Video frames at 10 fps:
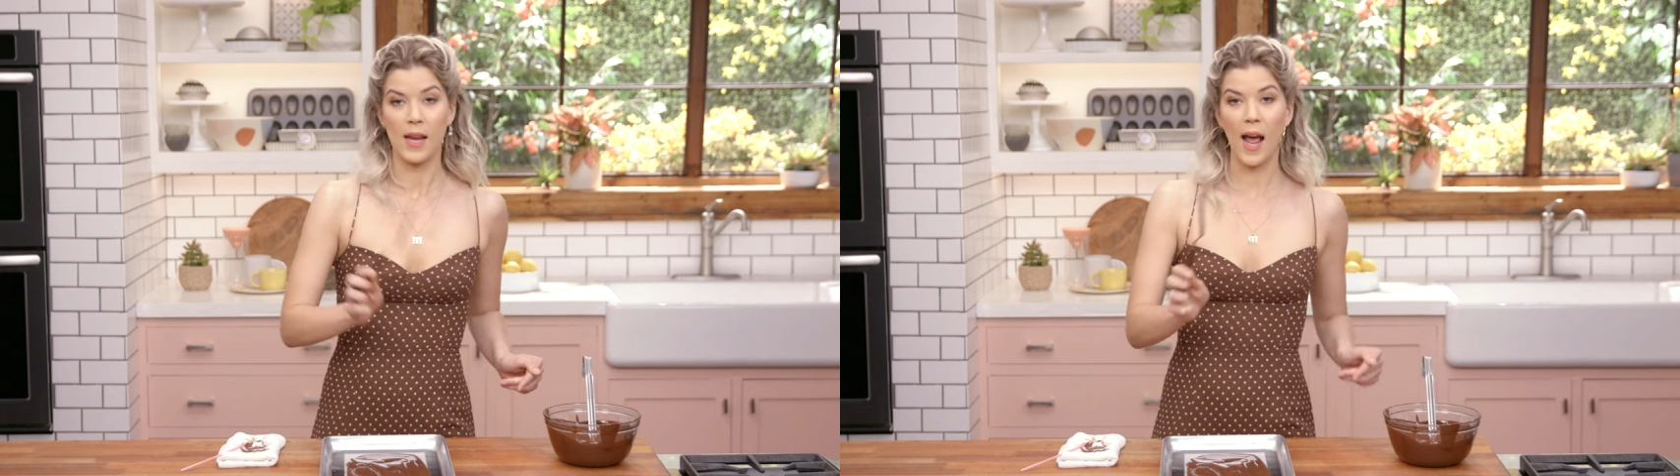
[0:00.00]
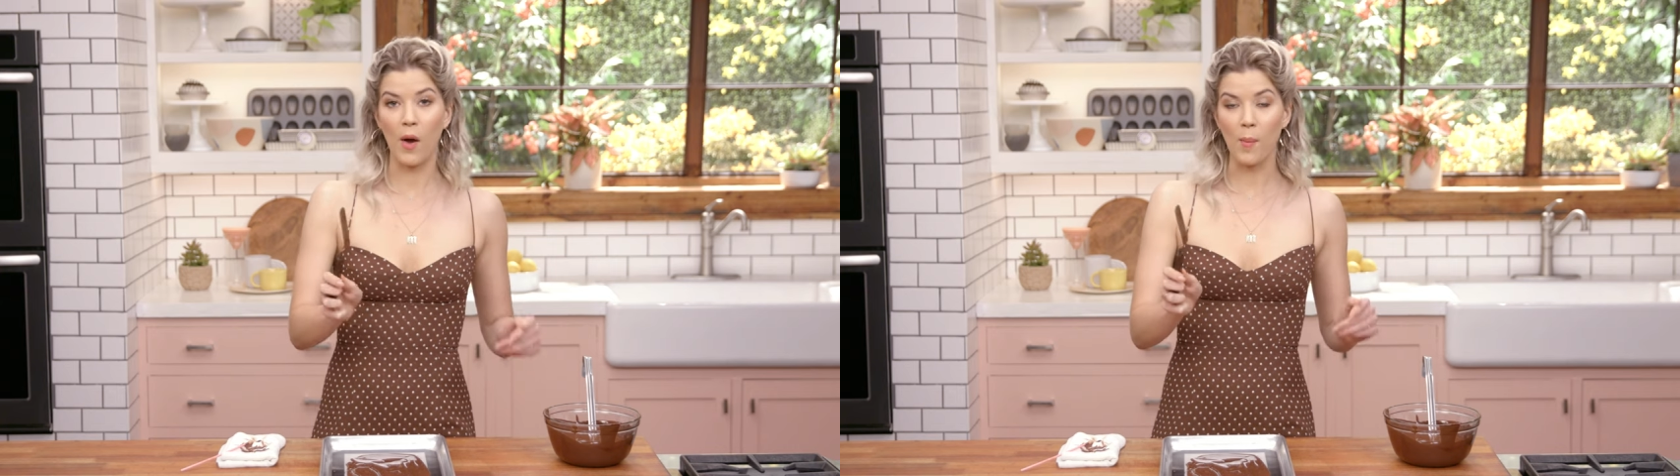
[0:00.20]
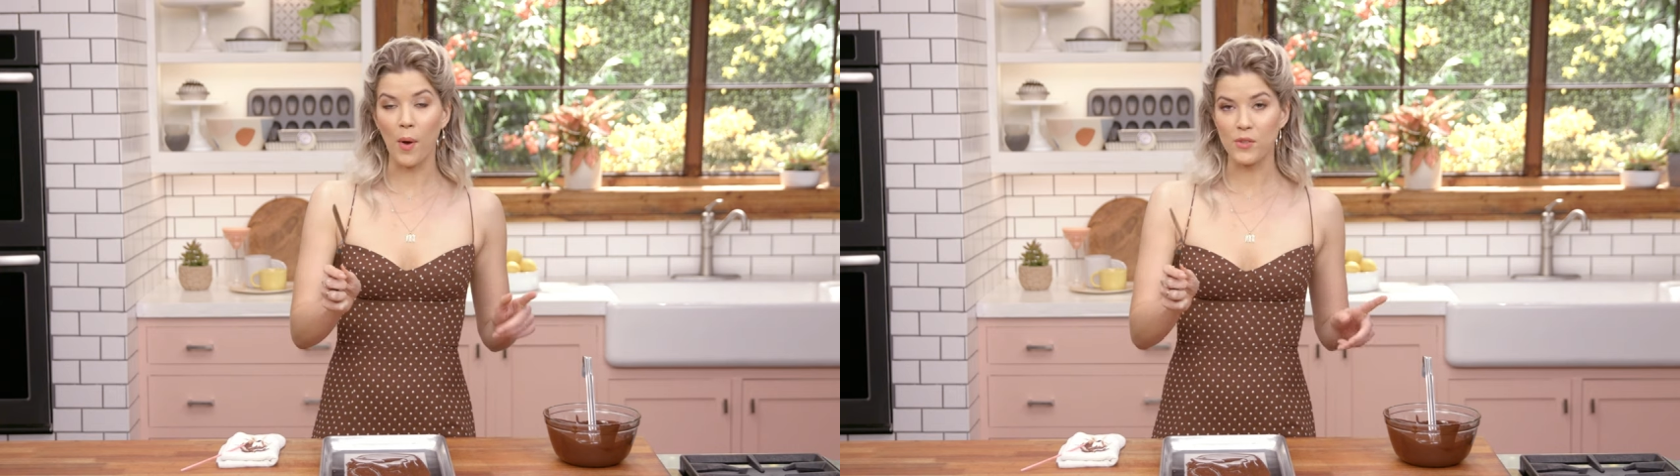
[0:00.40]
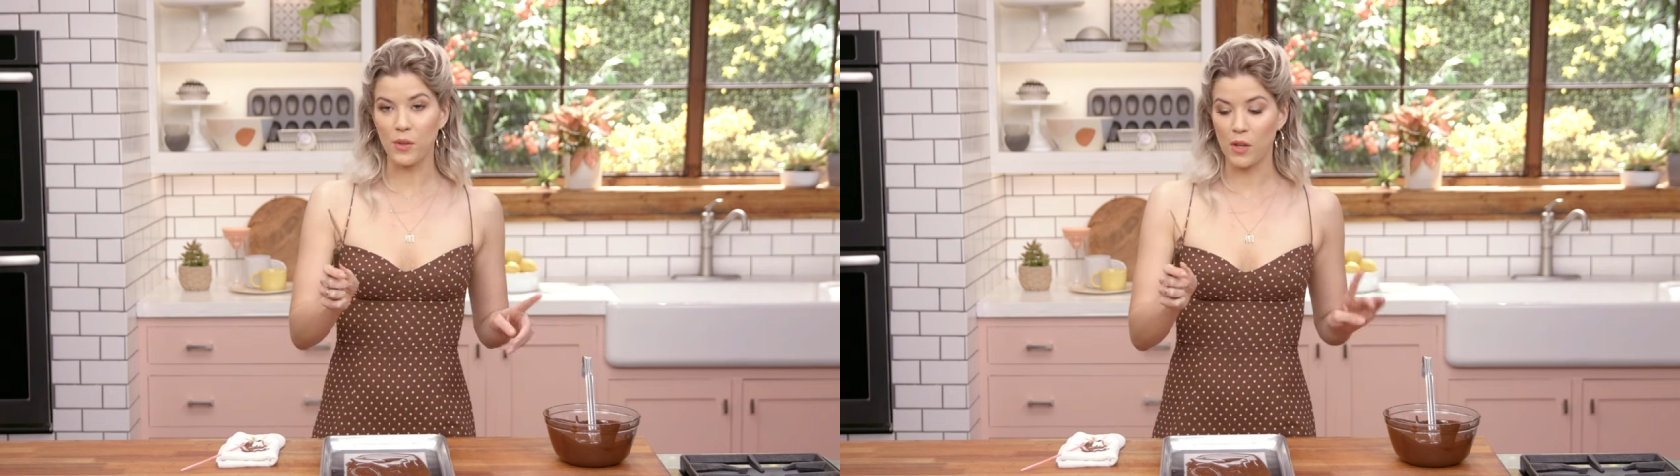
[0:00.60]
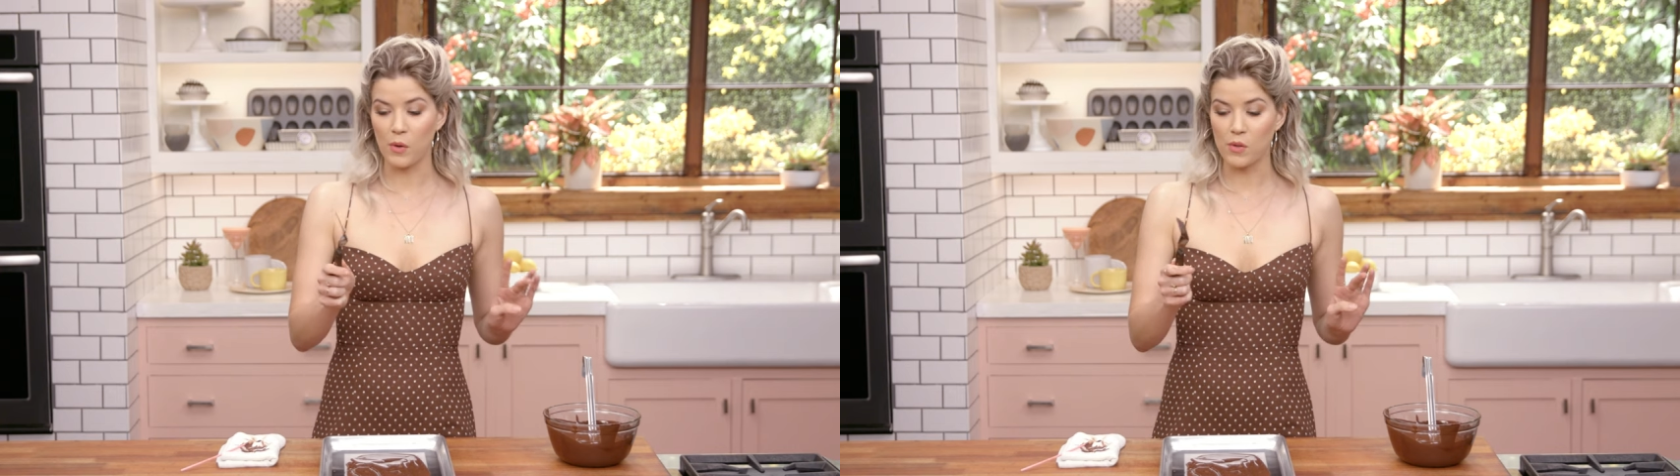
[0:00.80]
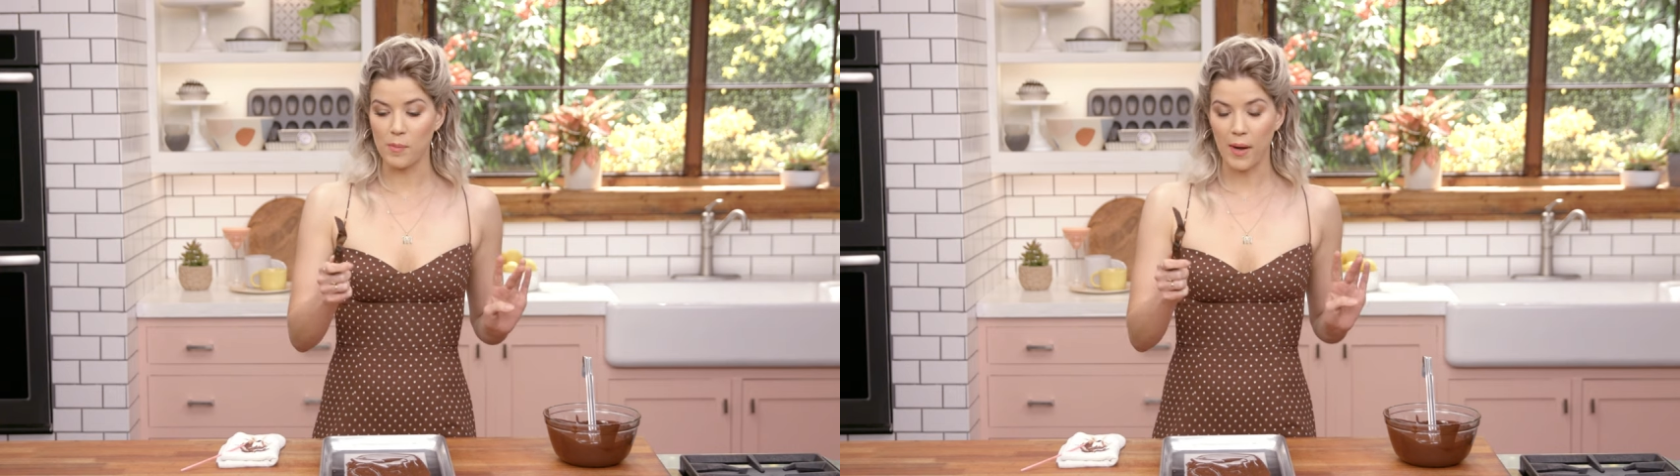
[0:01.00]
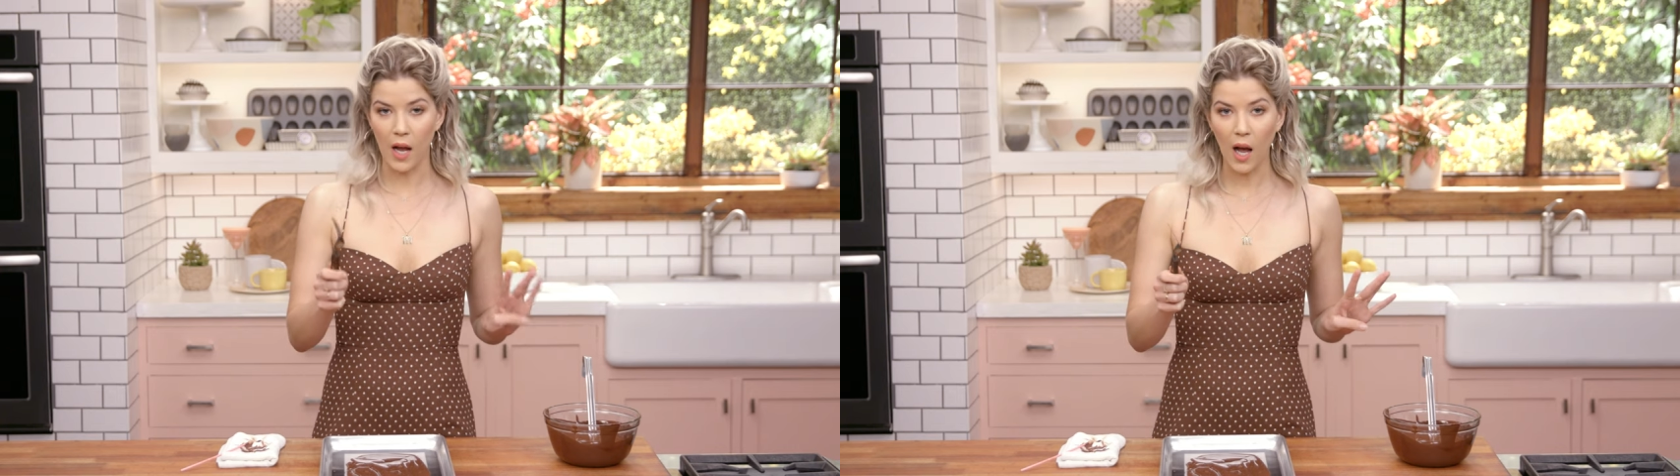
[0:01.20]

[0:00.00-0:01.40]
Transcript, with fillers: Now I'm also gonna use my